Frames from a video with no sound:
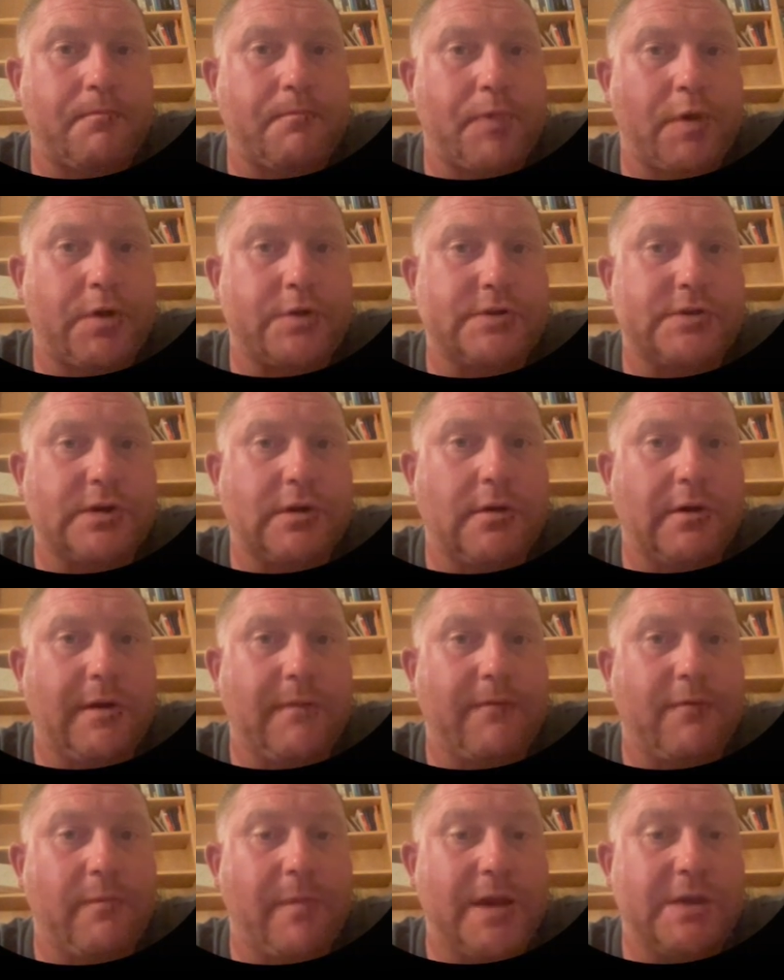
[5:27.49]
personal
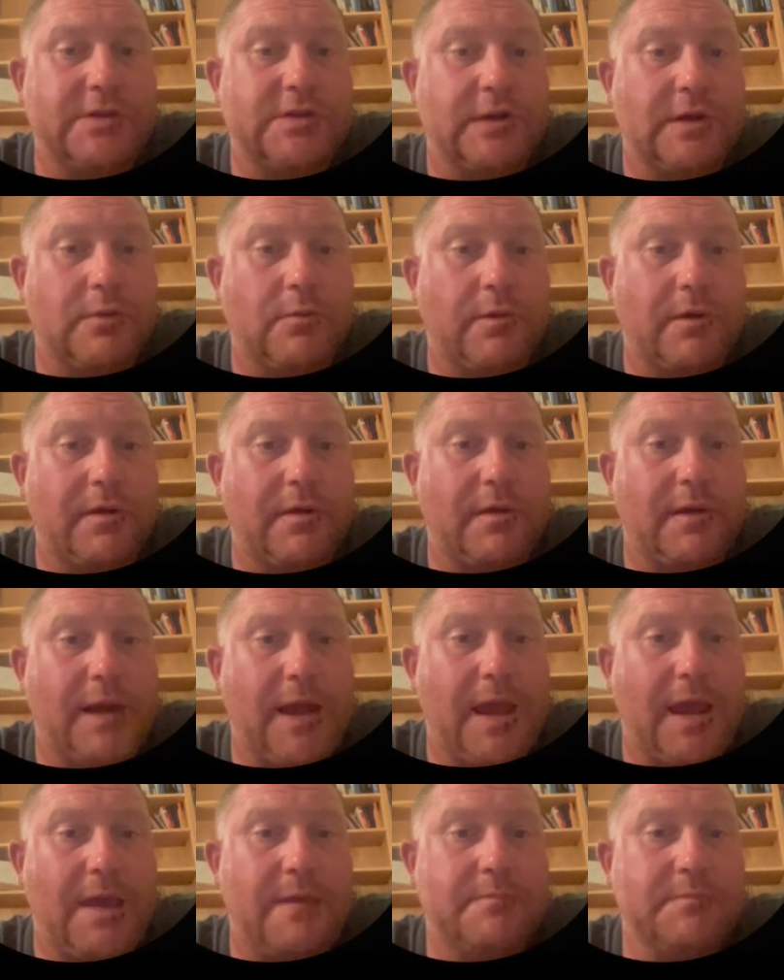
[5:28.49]
information with
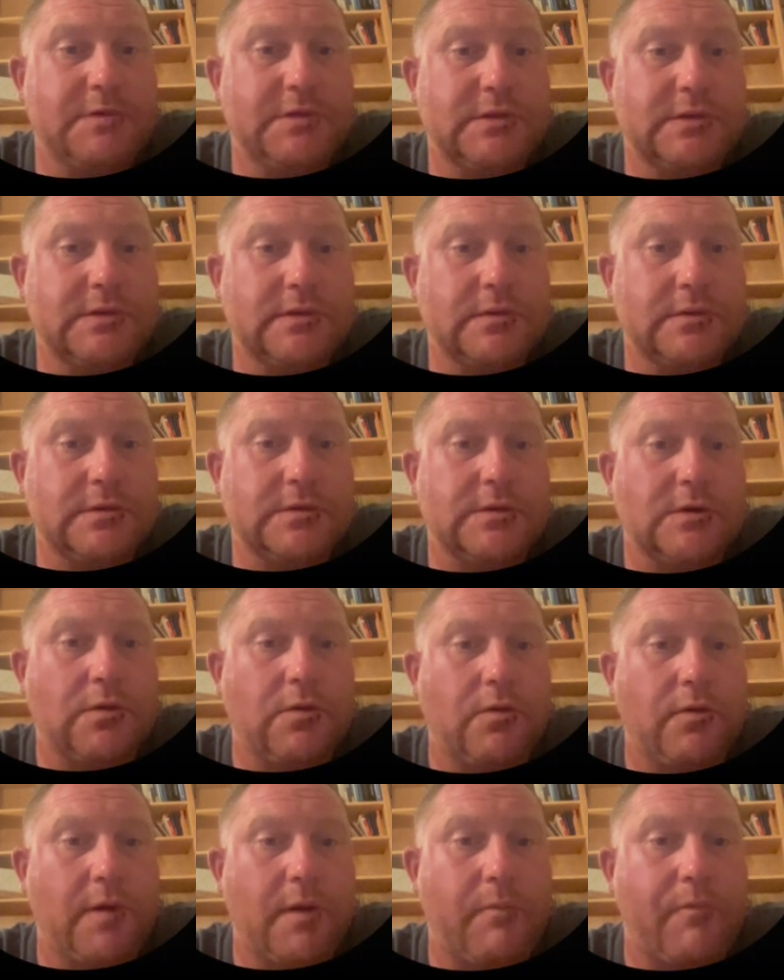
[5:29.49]
names.
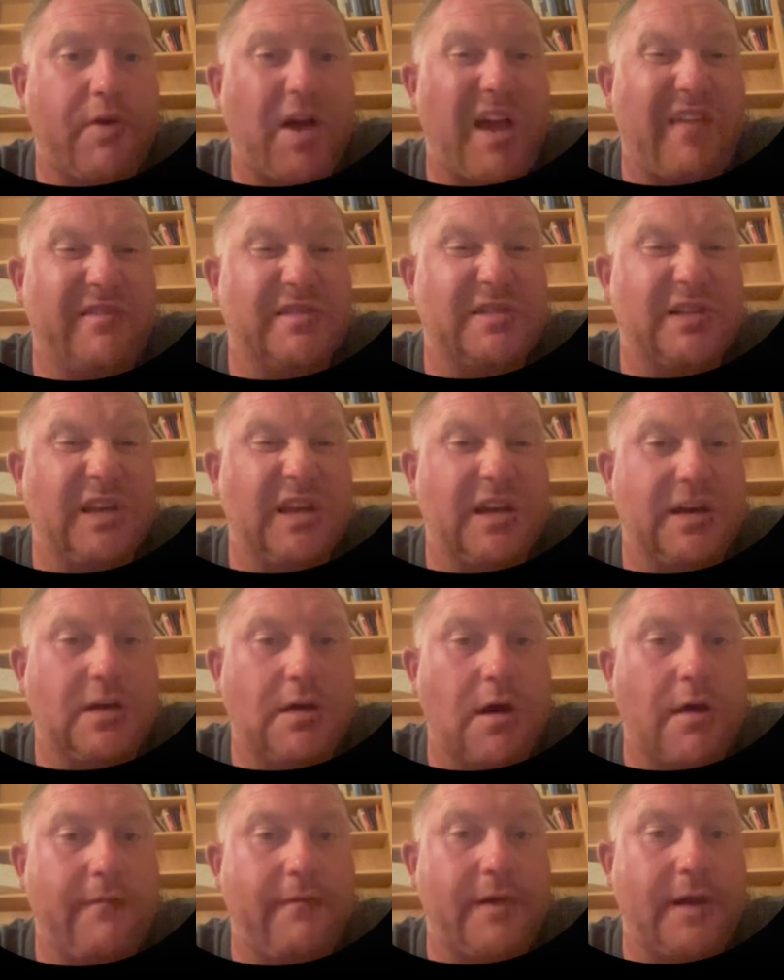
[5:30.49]
So the privacy and
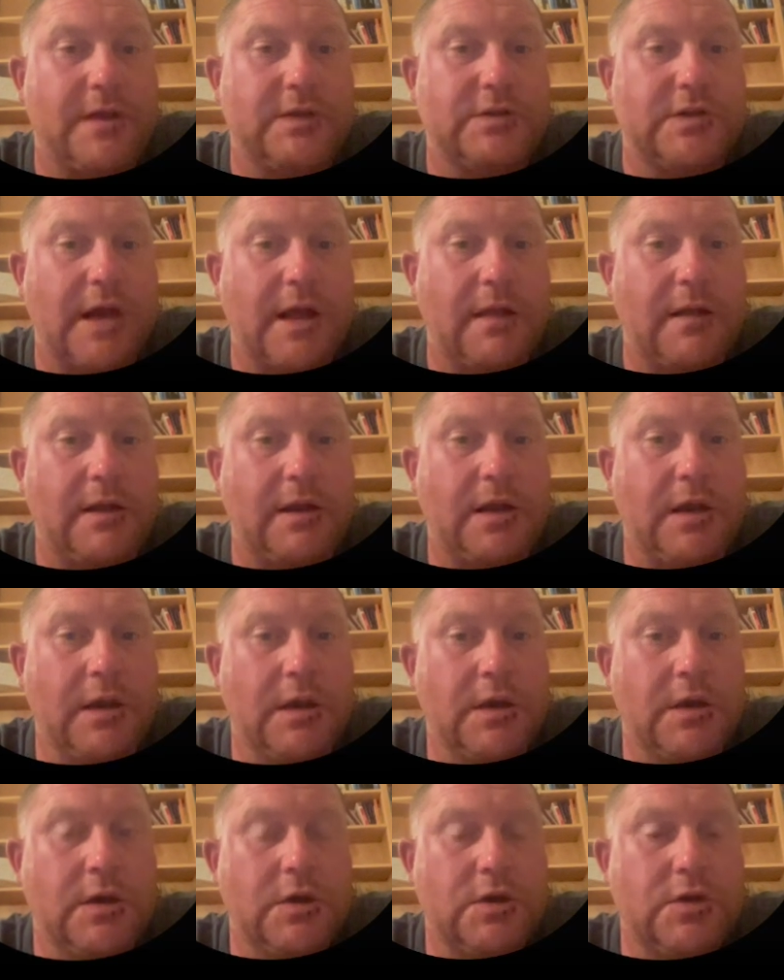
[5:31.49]
confidentiality
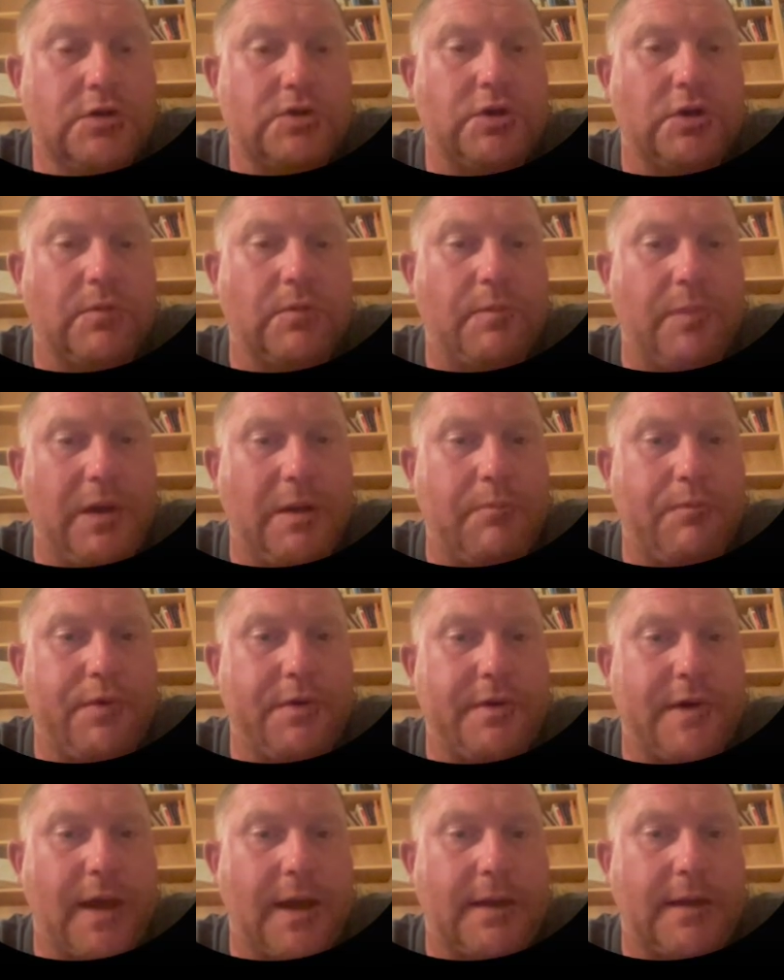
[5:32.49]
should be
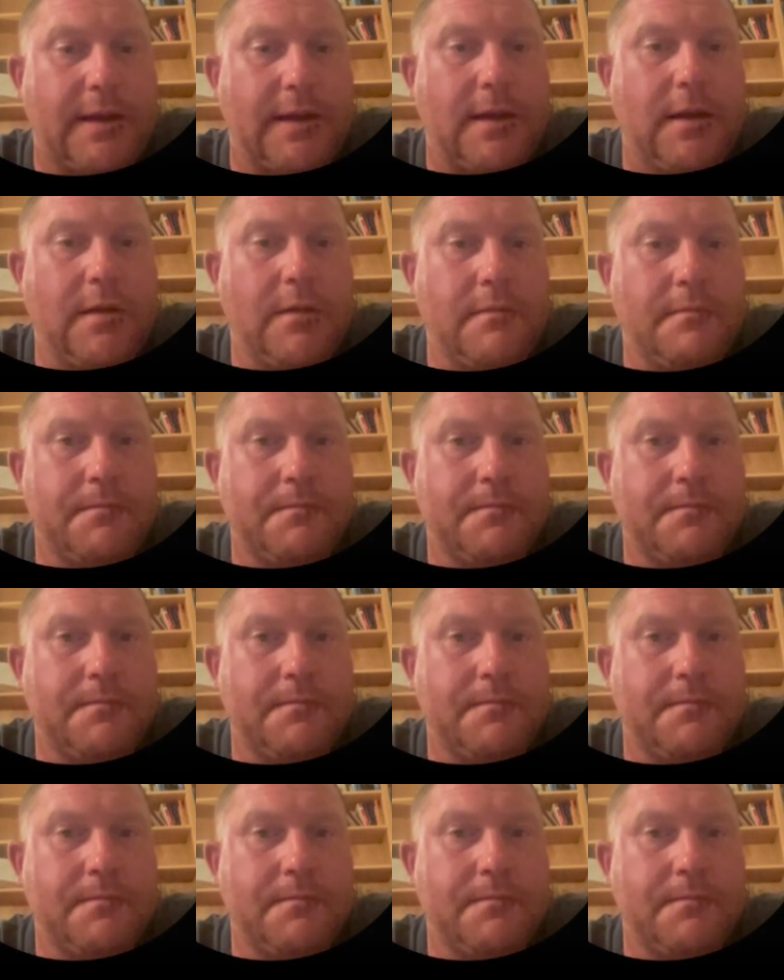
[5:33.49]
protected.